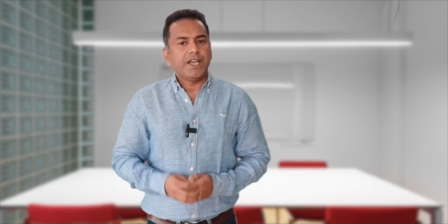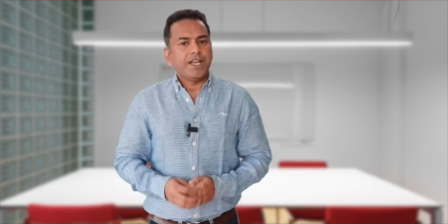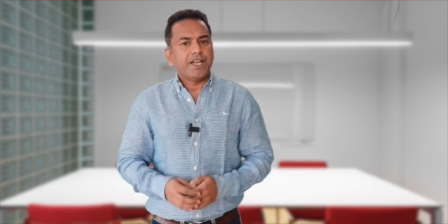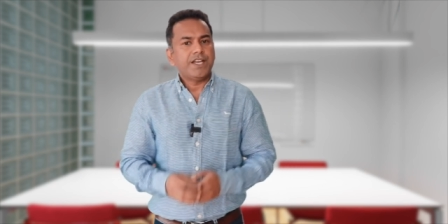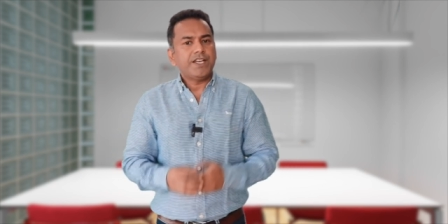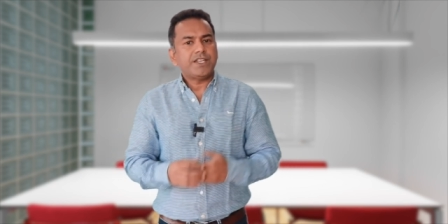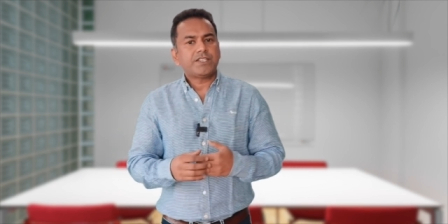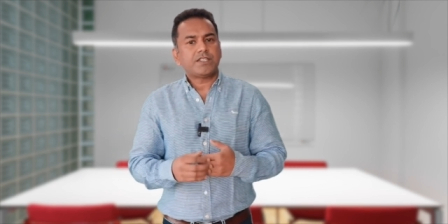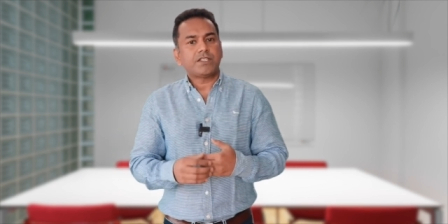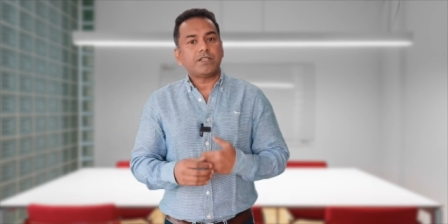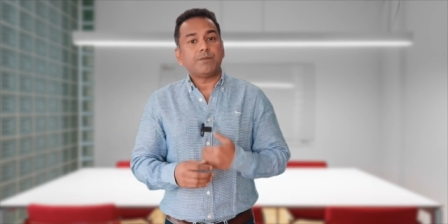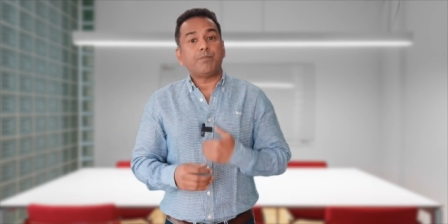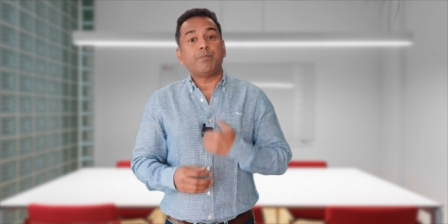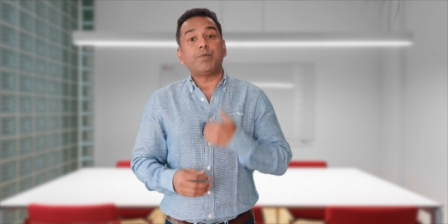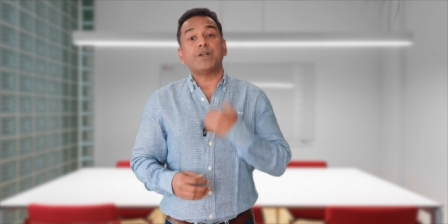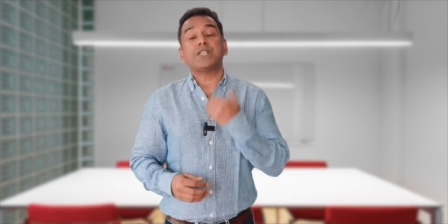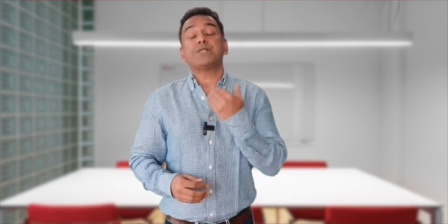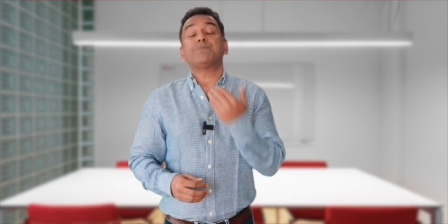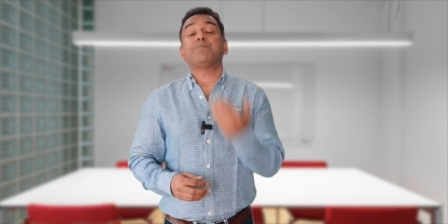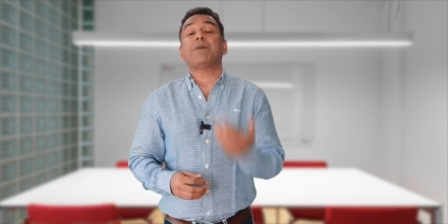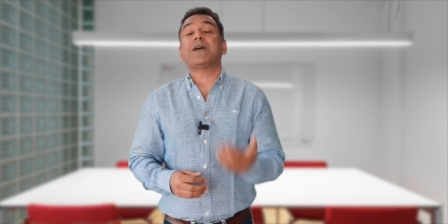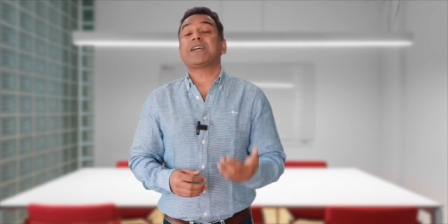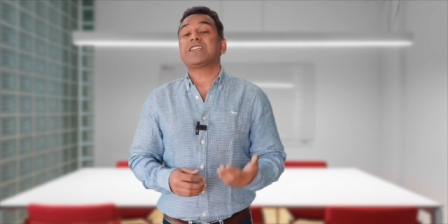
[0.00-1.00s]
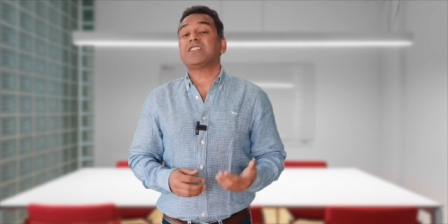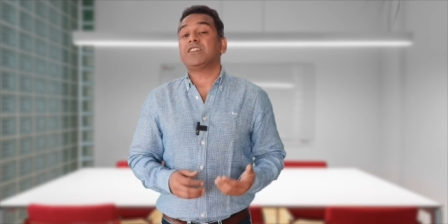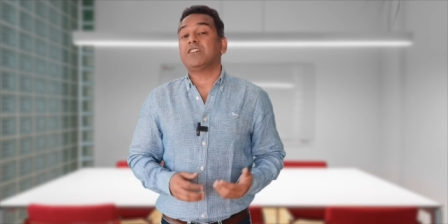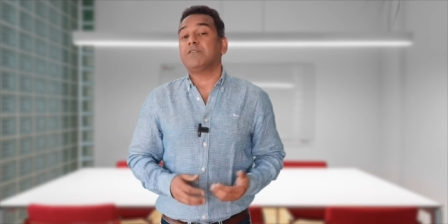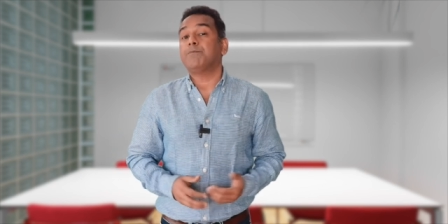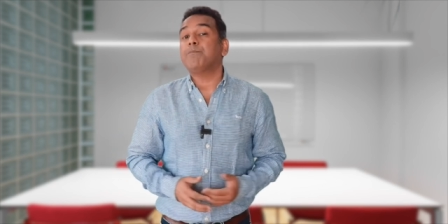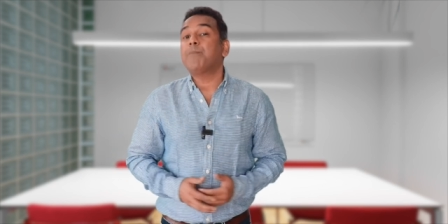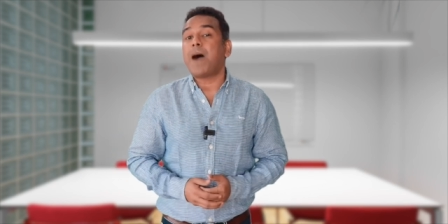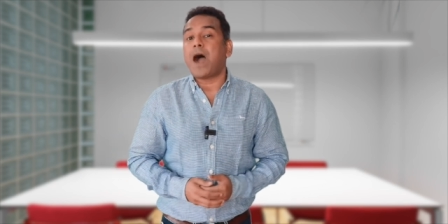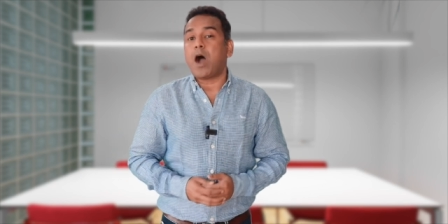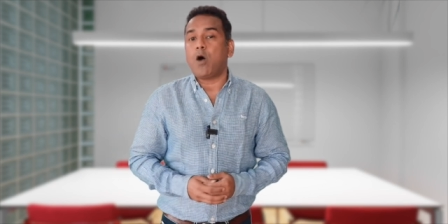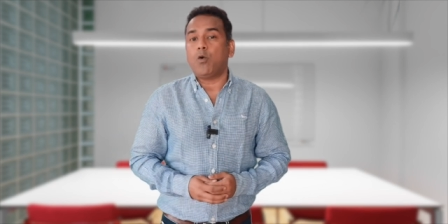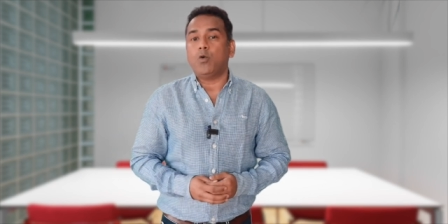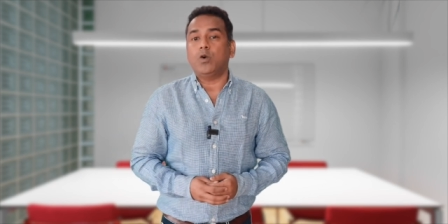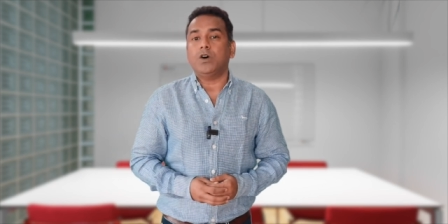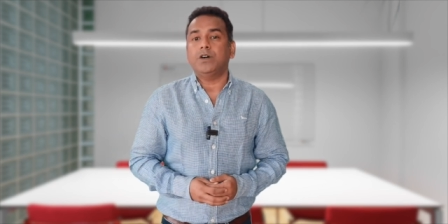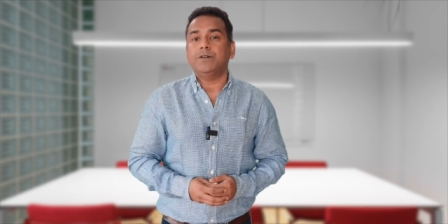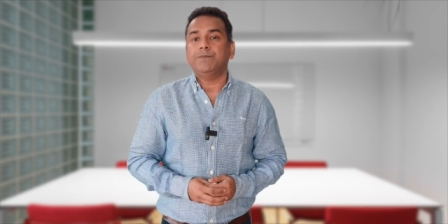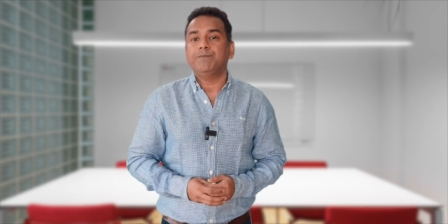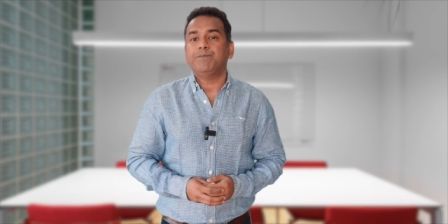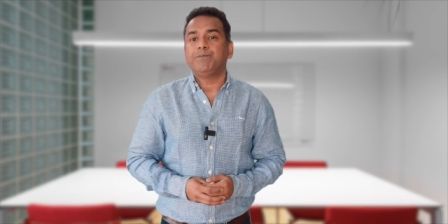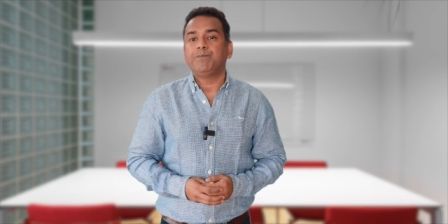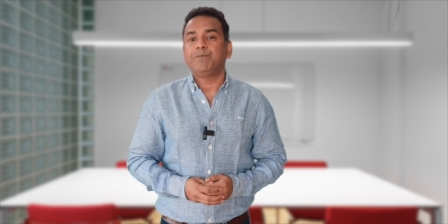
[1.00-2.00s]
is the perspective
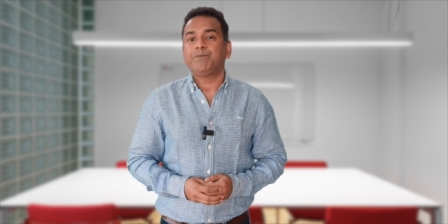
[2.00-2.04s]
power